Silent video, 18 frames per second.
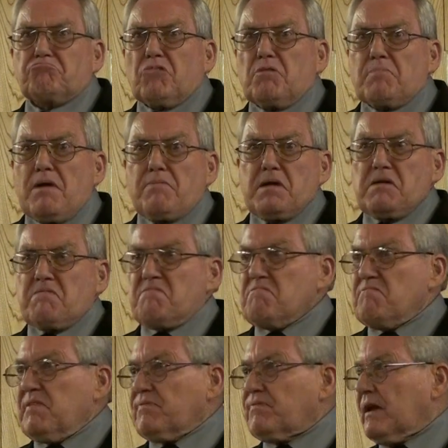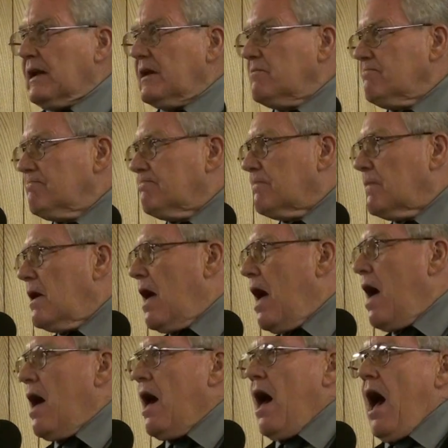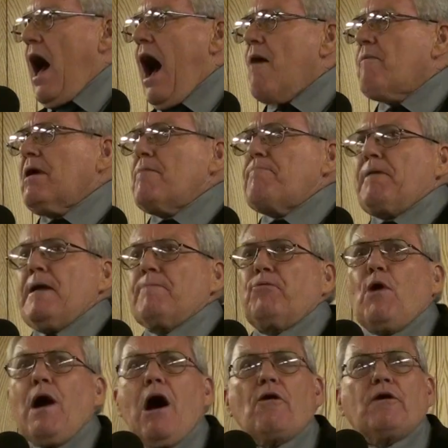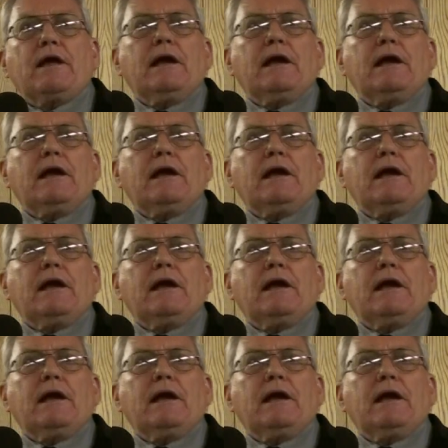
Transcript: Maybe 15? How many people out